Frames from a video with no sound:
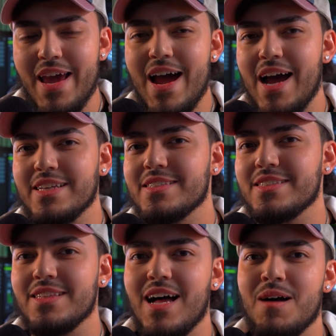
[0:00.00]
AI
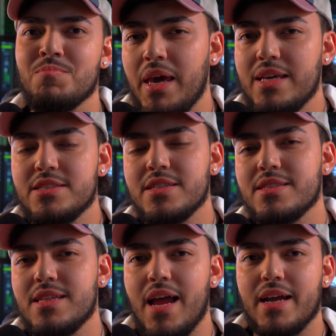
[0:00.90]
slop.
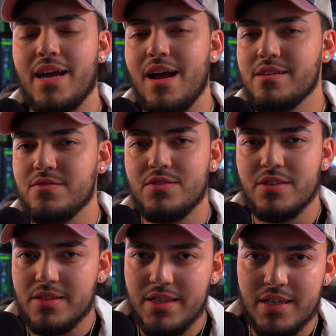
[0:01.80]
Pages that kind of
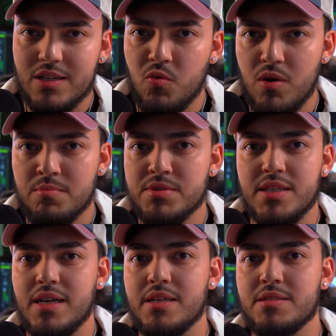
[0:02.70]
look like a
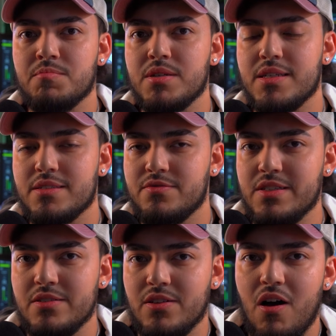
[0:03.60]
website but
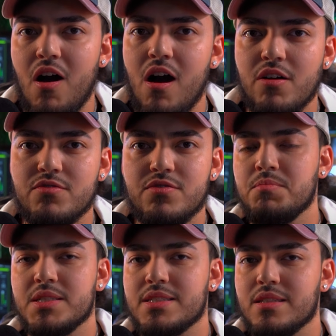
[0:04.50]
feel off,
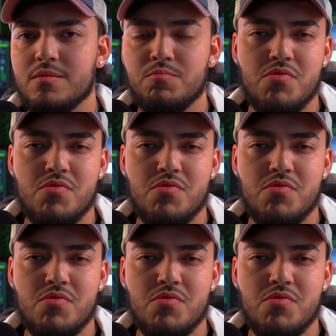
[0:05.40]
missing the